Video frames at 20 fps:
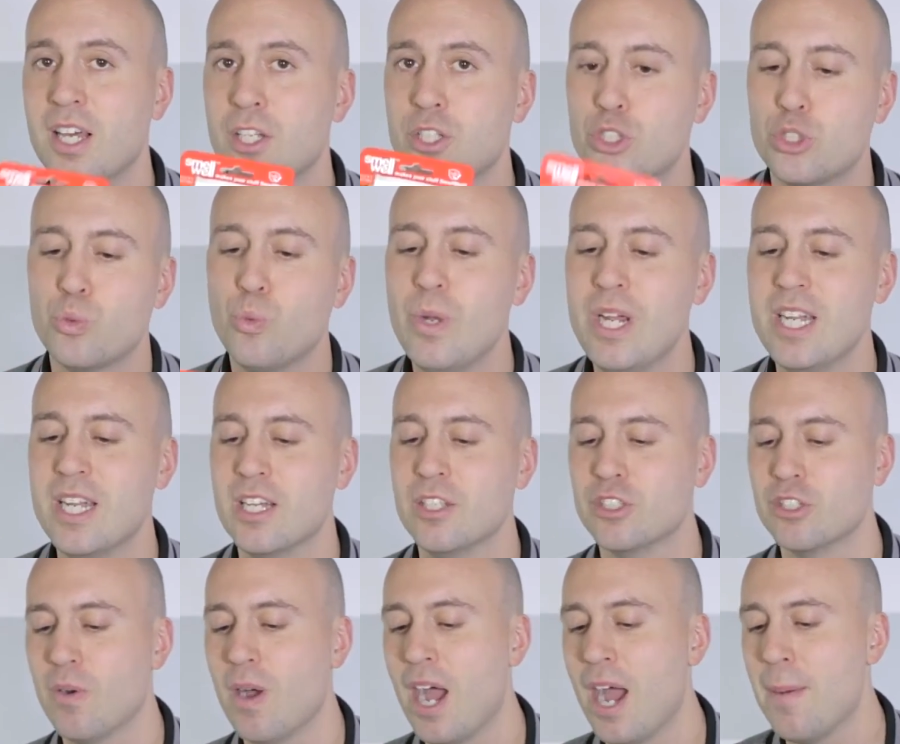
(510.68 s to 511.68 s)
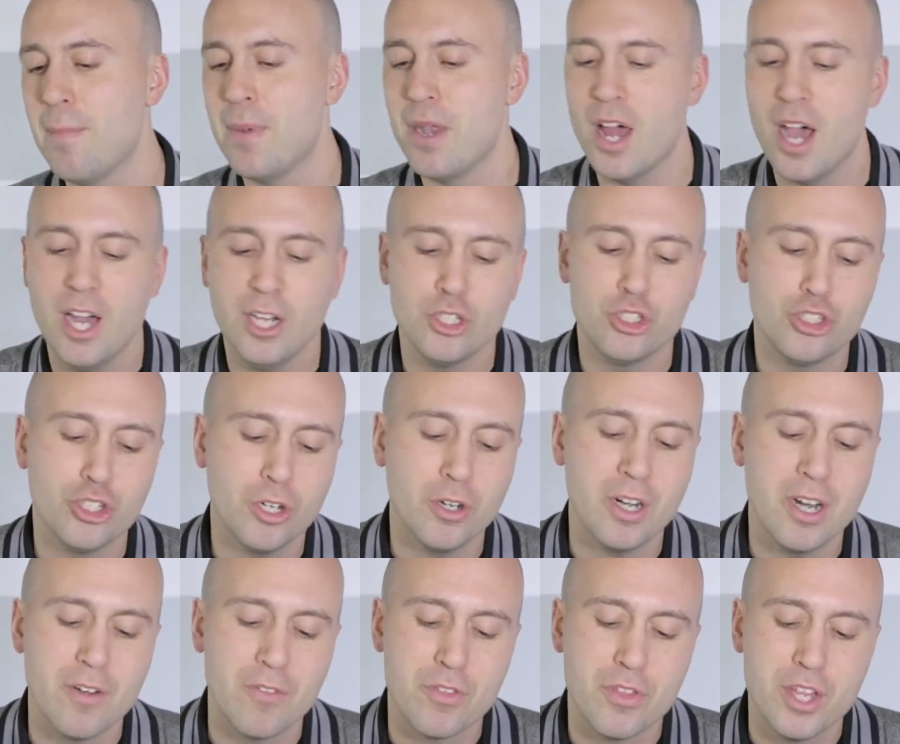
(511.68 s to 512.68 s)
Sweden, so I'm not sure
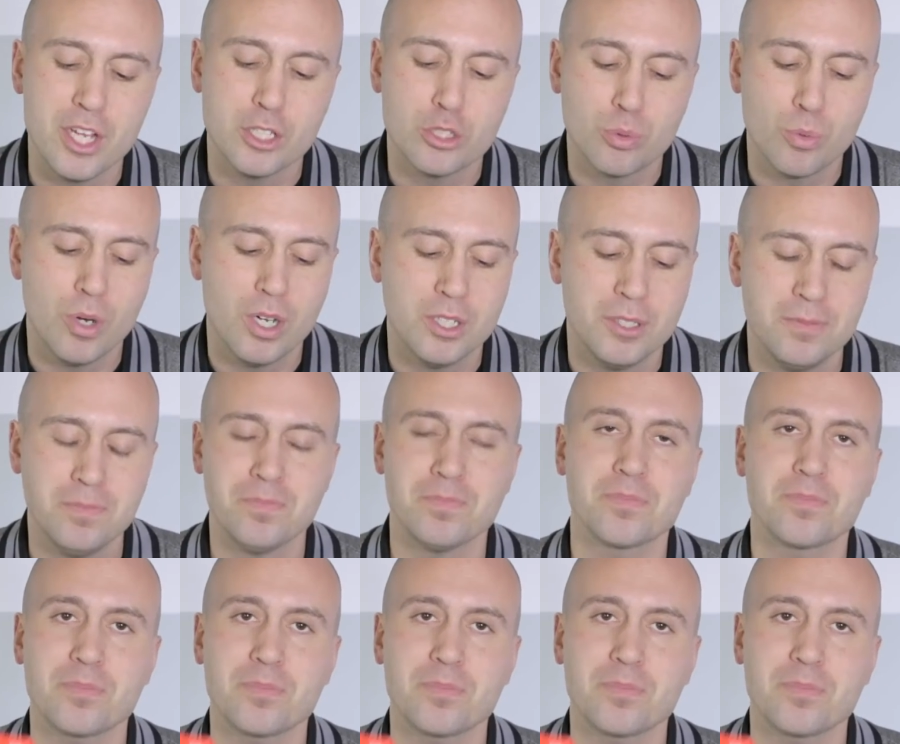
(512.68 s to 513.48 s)
if this one